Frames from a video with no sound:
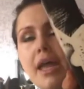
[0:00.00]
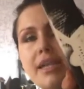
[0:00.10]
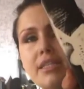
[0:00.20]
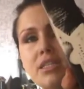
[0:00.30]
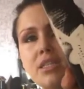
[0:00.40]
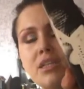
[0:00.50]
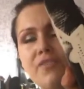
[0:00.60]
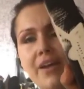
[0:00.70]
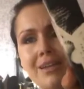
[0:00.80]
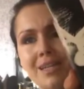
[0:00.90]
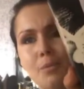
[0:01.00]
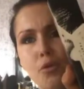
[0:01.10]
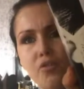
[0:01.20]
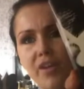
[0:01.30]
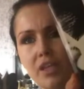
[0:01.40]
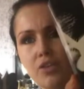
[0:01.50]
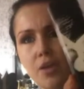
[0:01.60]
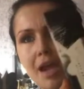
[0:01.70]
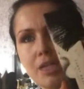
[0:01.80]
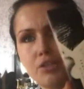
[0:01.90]
It's the Fenty Pro
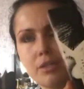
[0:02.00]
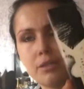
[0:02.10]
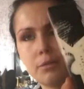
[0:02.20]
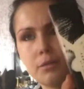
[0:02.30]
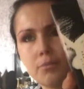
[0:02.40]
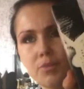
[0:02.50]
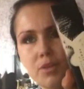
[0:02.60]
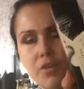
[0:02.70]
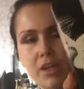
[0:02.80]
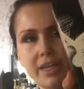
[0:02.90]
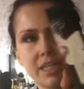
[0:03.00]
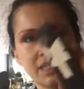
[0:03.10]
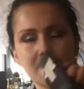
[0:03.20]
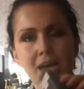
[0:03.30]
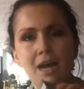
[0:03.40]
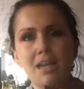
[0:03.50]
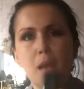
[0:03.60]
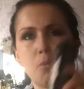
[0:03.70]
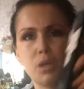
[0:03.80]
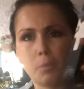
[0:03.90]
Filter Hydrating Foundation, and
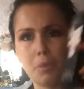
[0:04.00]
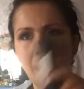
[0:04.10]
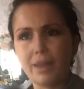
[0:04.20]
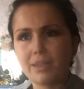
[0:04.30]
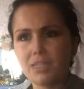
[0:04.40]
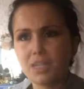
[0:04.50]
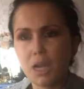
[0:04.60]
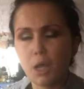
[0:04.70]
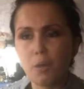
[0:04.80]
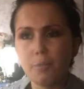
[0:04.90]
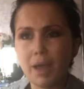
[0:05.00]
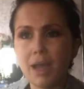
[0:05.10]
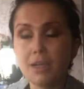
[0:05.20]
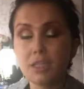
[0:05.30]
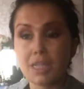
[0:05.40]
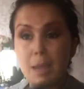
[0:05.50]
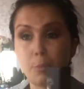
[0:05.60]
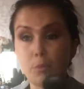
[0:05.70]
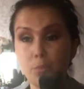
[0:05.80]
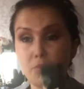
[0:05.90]
I'm going to apply this and come back because I
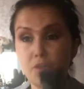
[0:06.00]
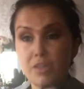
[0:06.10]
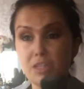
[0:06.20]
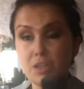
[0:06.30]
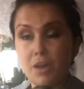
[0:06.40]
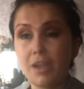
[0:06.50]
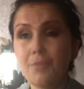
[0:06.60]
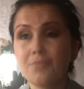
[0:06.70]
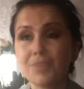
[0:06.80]
am going to review this now.